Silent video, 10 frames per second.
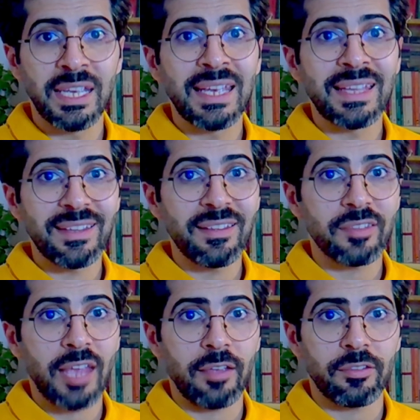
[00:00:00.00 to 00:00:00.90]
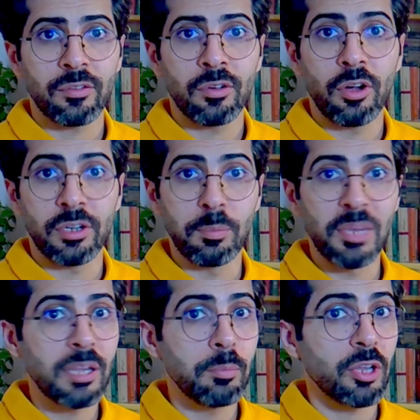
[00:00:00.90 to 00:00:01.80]
These tasks are the
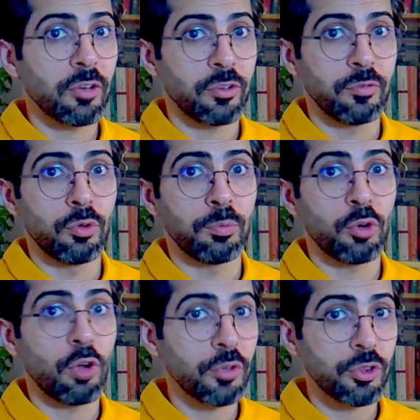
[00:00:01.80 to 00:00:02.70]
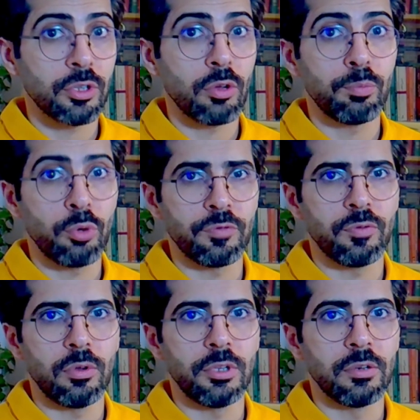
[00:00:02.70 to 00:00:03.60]
building blocks of your professional
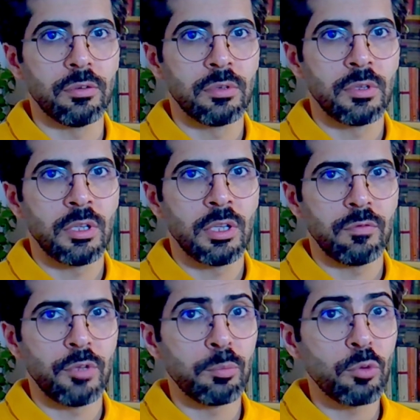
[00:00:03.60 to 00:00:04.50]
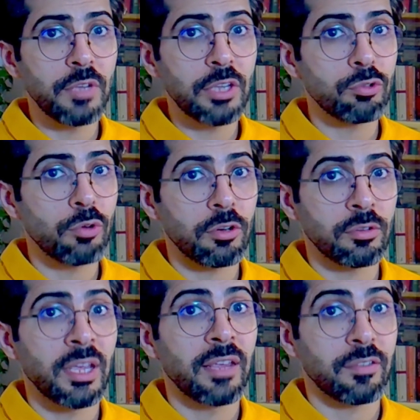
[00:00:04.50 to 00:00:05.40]
portfolio. We are moving toward
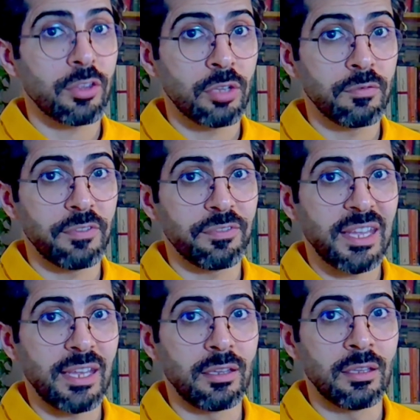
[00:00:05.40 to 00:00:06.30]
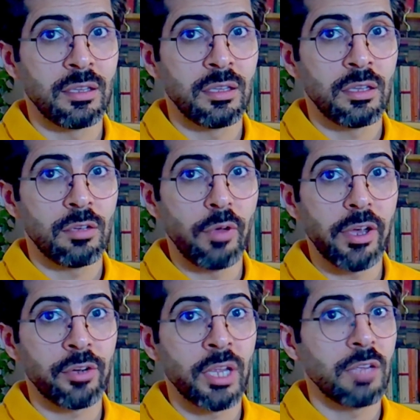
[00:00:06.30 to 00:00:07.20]
session 15,
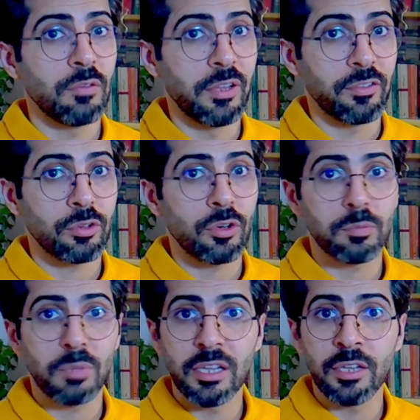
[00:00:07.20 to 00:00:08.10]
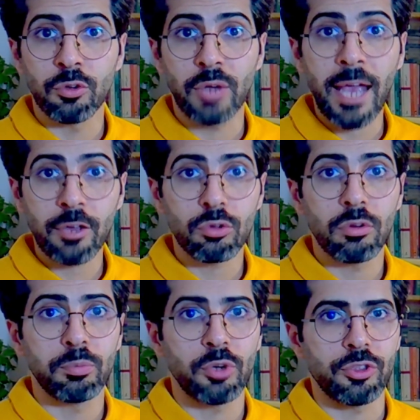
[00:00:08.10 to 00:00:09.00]
where you will start building your actual
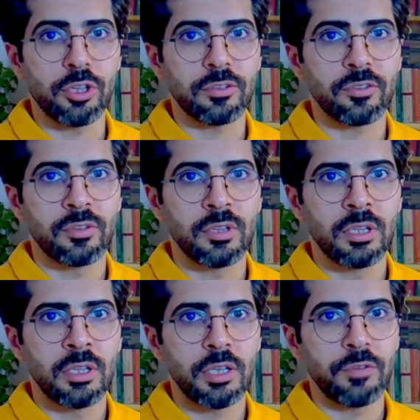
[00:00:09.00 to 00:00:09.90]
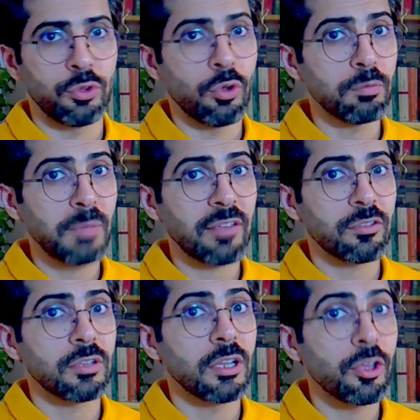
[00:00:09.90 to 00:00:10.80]
projects. If you don't master
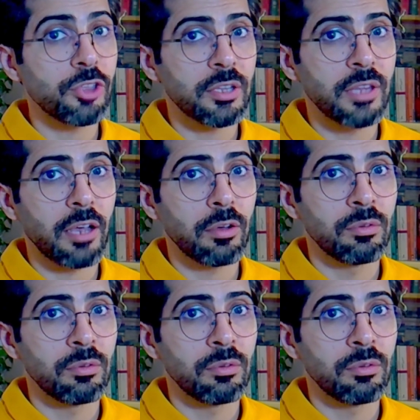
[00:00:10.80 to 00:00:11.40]
the logic now,